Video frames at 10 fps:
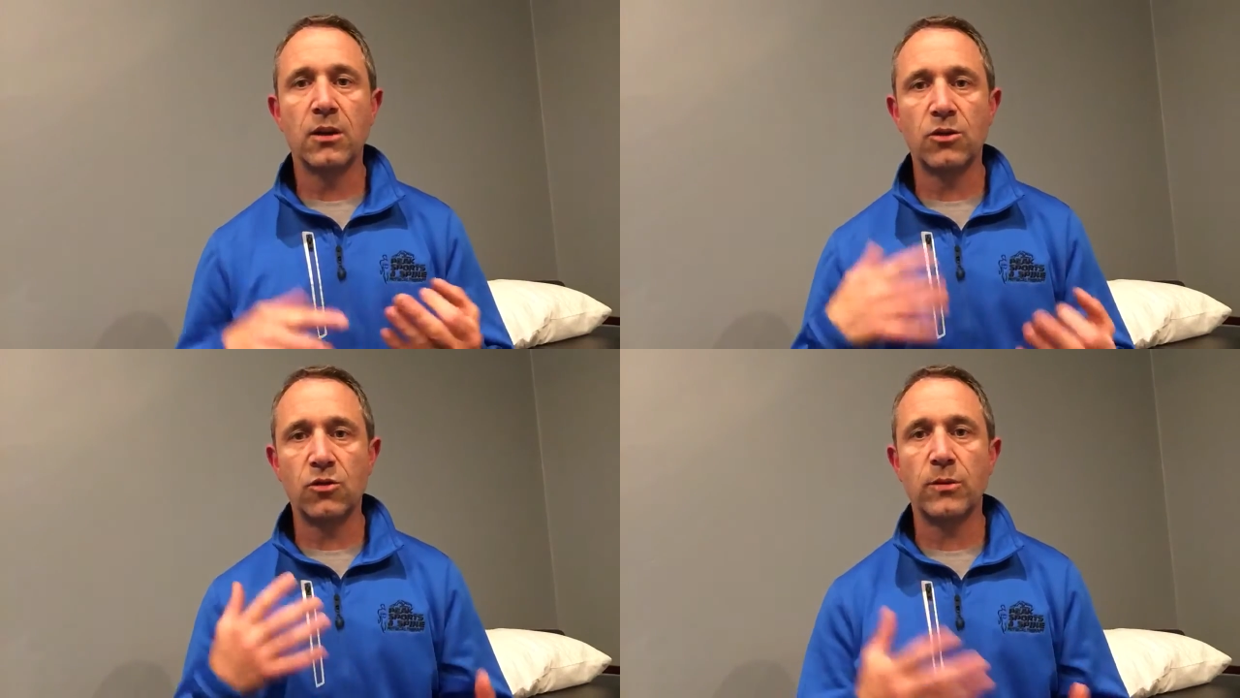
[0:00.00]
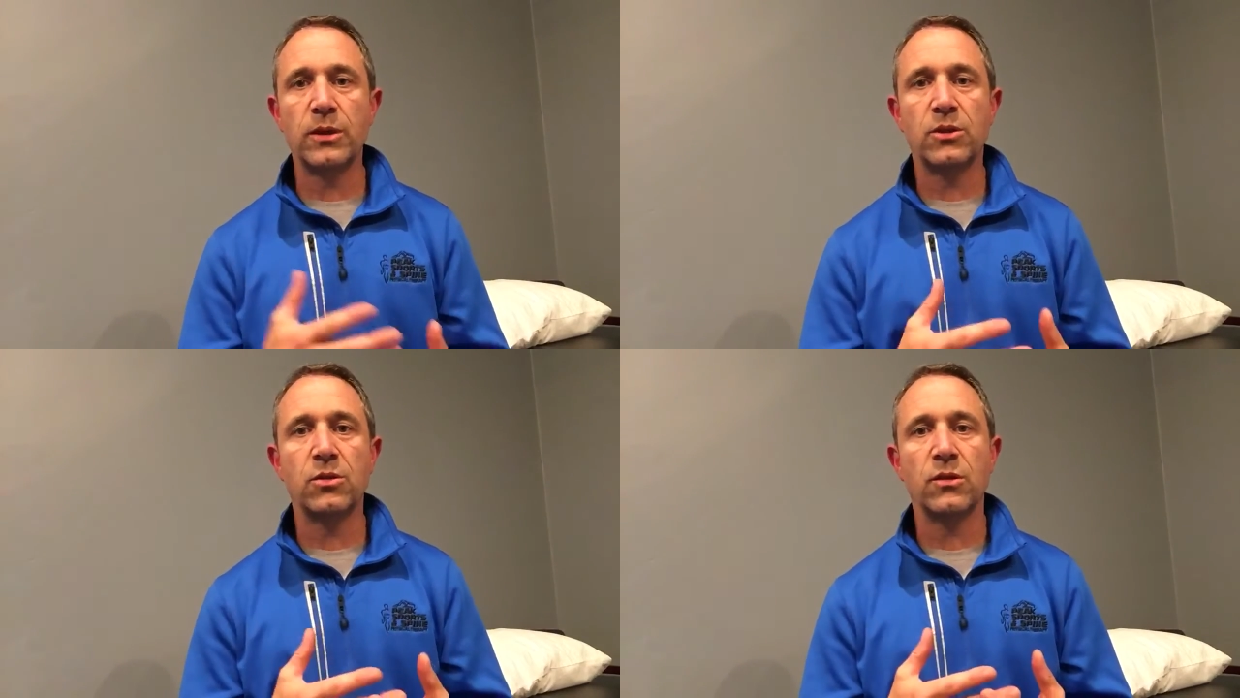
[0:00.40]

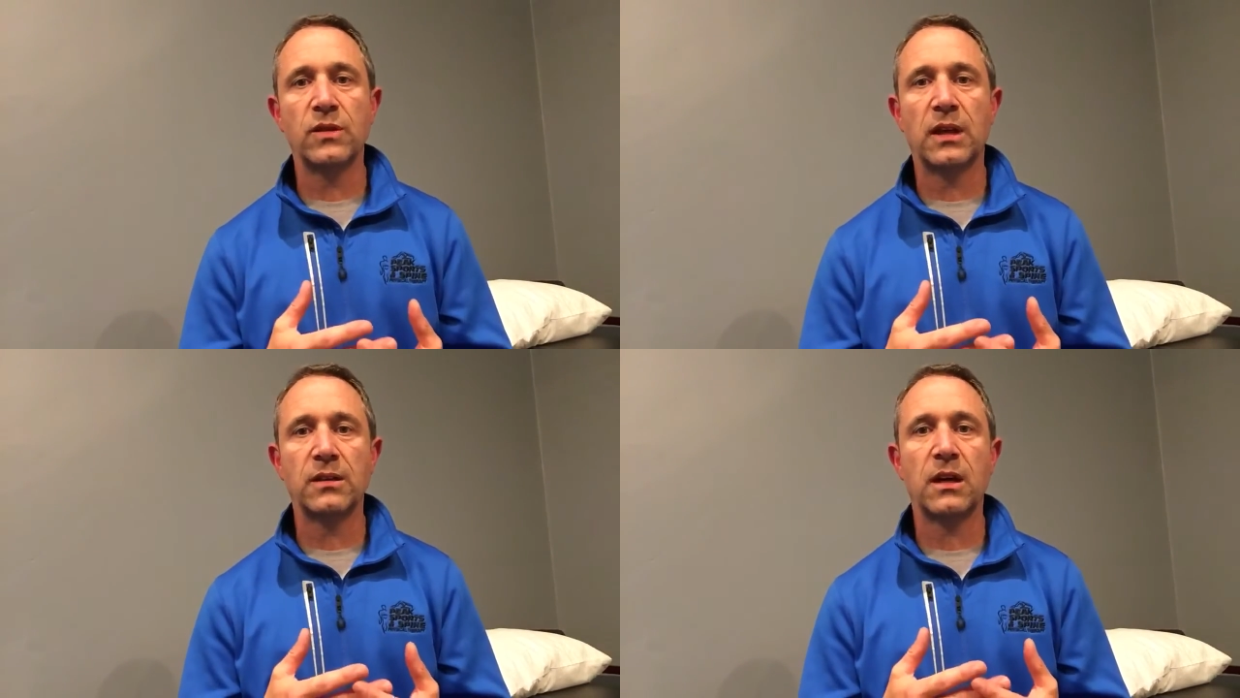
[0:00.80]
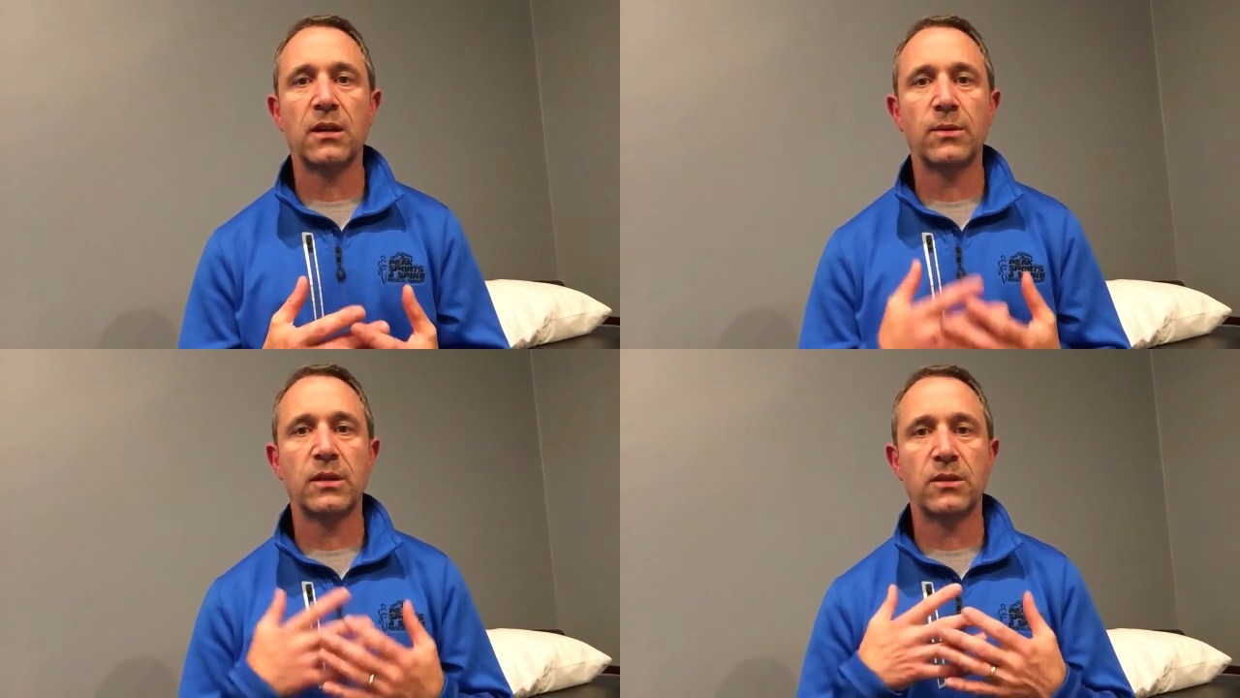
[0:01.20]
contributed to, if not
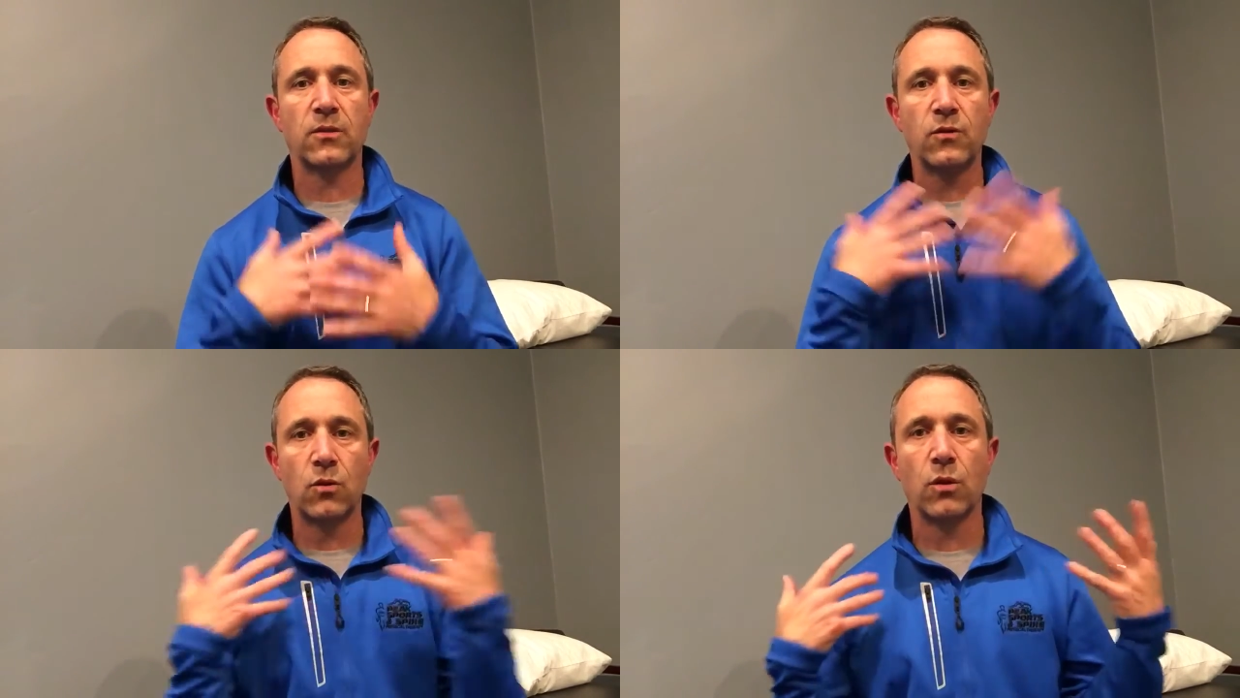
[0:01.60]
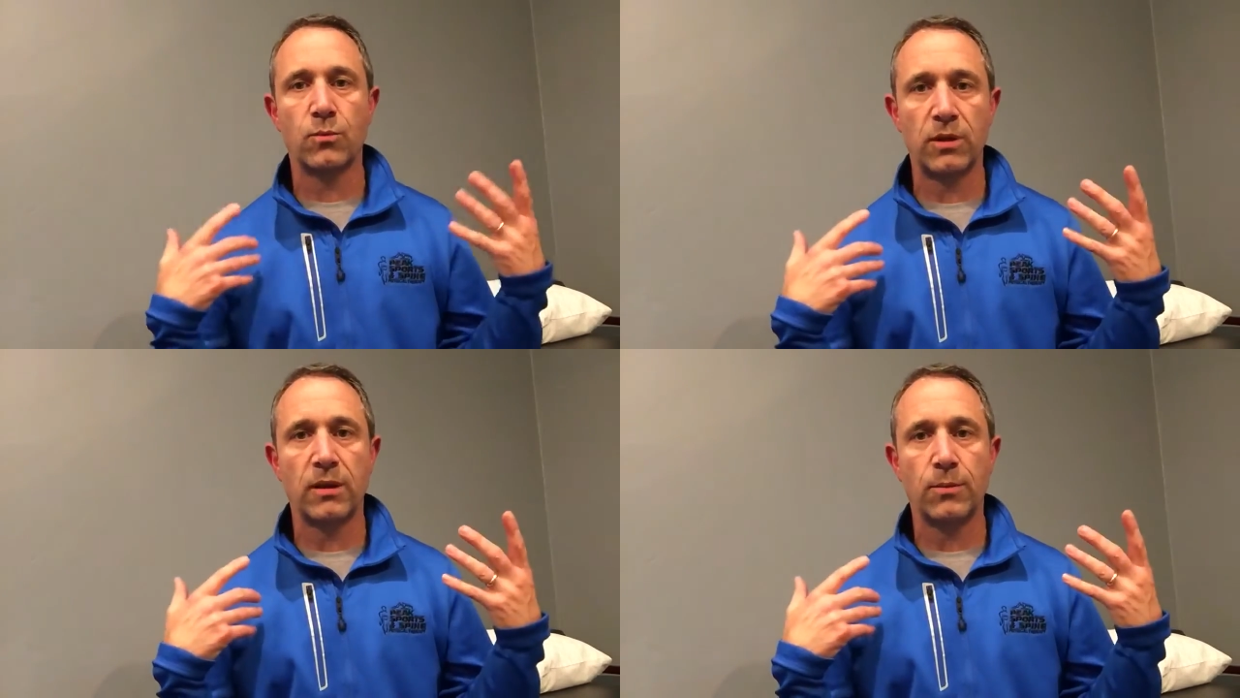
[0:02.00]
entirely, because of your
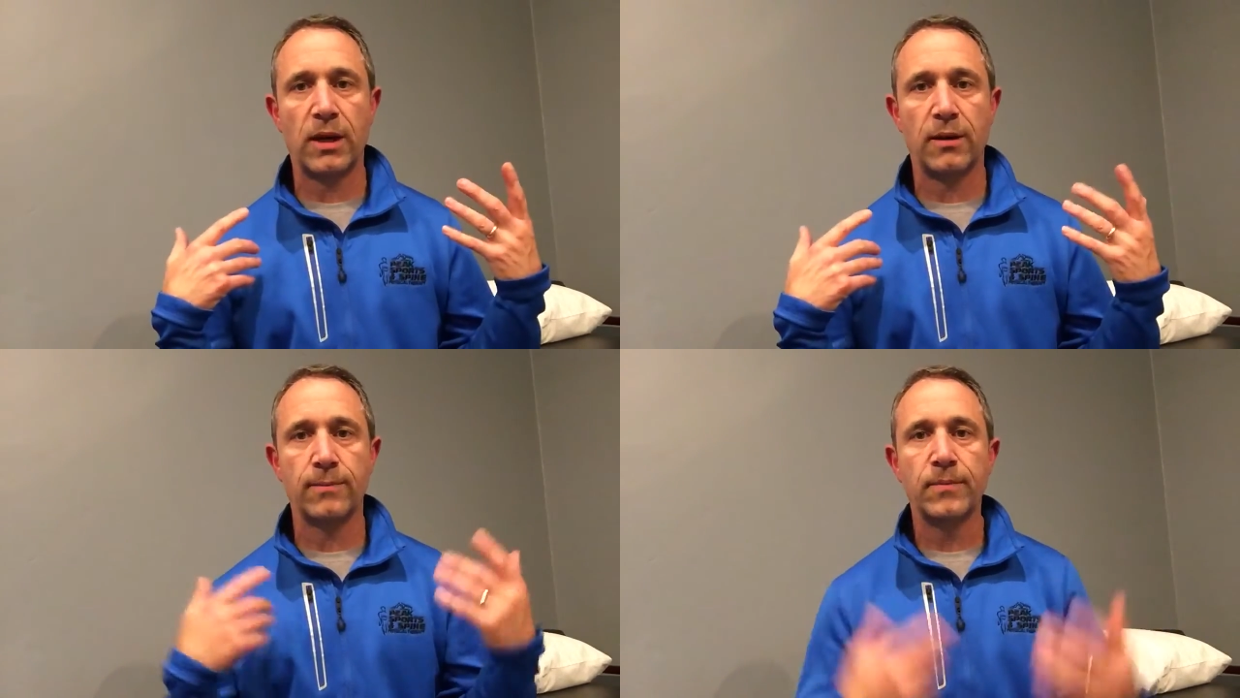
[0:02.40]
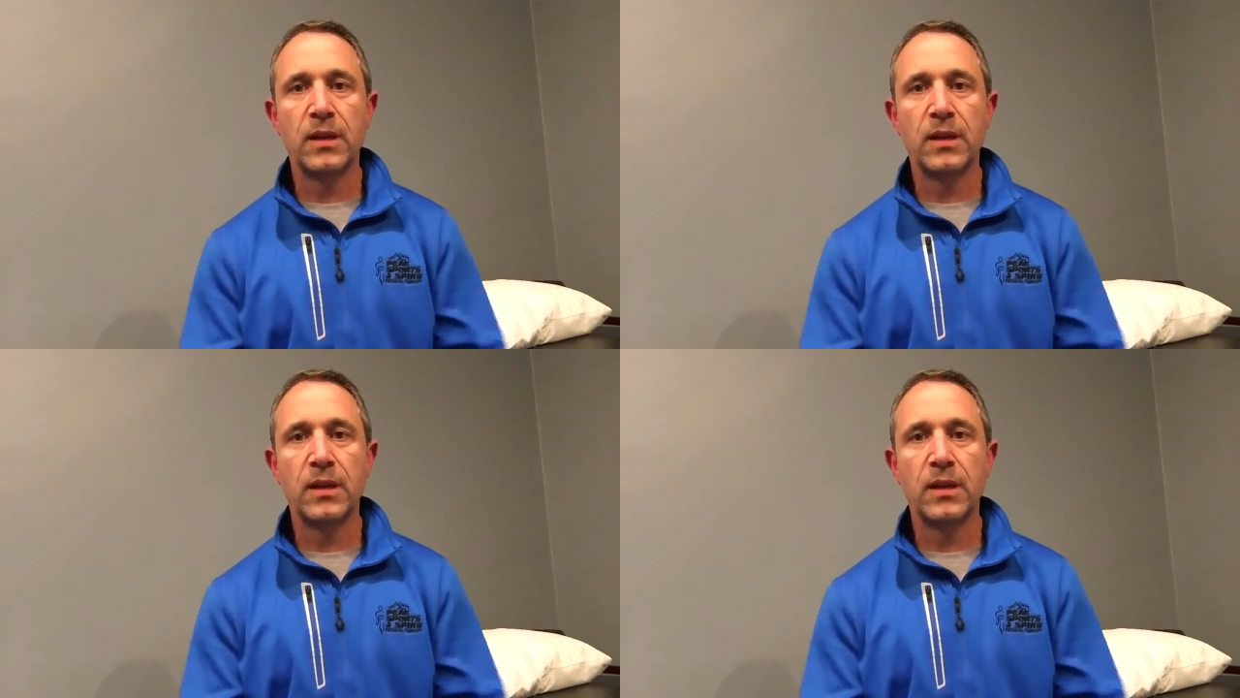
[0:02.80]
breathing pattern.